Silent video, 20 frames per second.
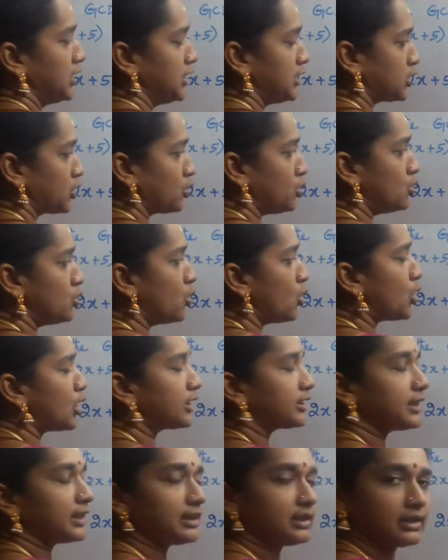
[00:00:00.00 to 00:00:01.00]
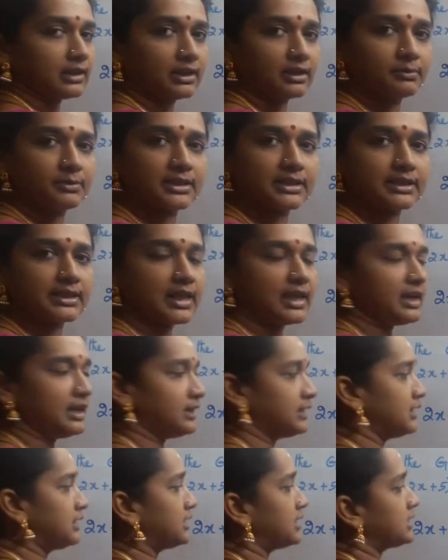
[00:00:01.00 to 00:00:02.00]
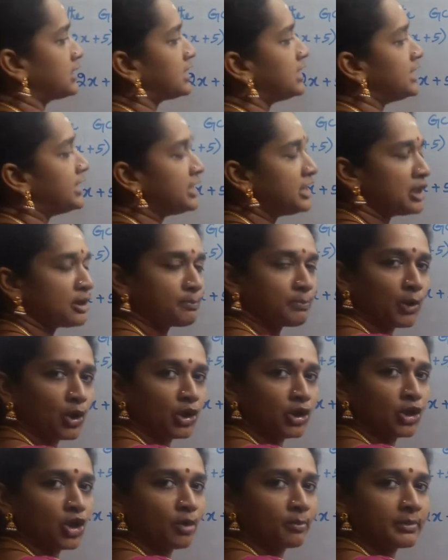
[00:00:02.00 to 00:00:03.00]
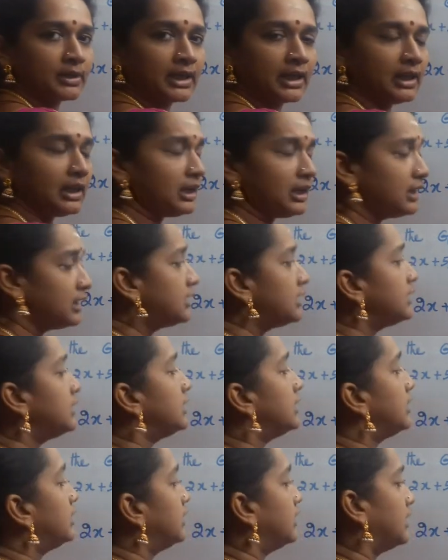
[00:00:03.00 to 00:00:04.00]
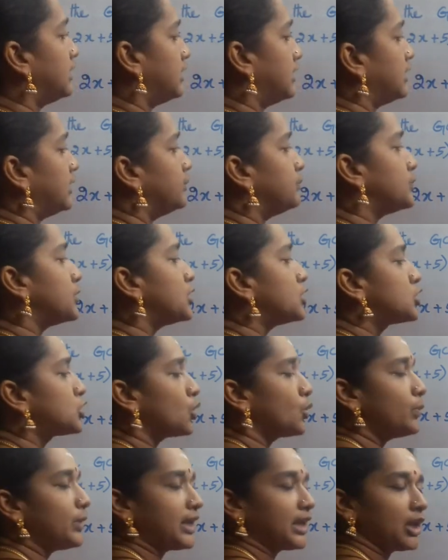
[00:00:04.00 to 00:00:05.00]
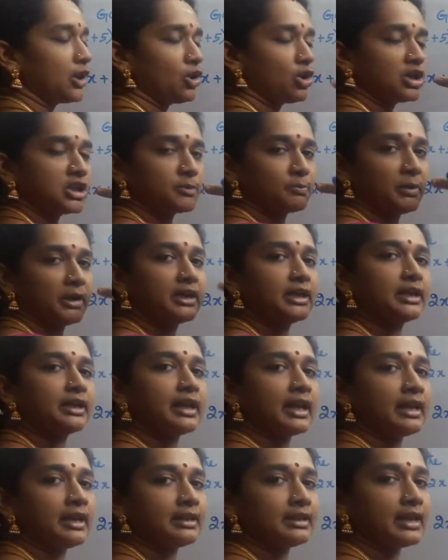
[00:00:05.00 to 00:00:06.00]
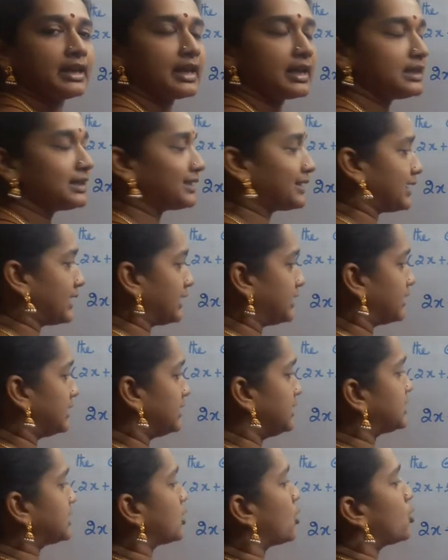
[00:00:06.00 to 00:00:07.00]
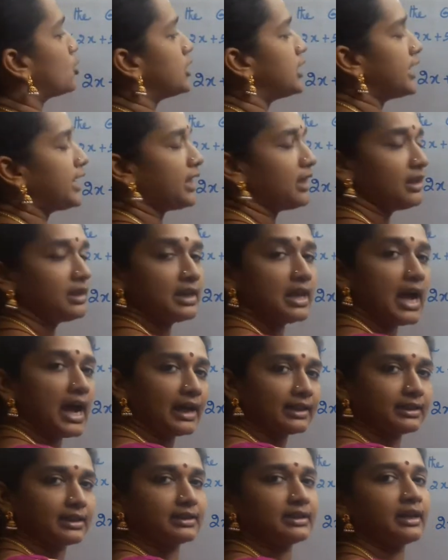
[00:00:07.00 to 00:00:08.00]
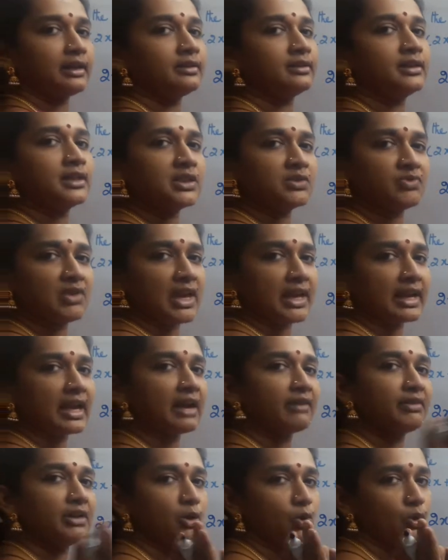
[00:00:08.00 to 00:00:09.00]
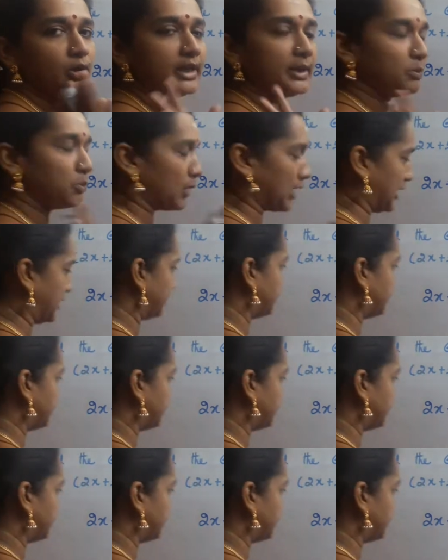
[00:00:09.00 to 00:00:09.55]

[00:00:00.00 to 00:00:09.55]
So, no other term is there. This is a linear polynomial. So, we cannot split it anything else like this. So, only other than this, we are having only 1.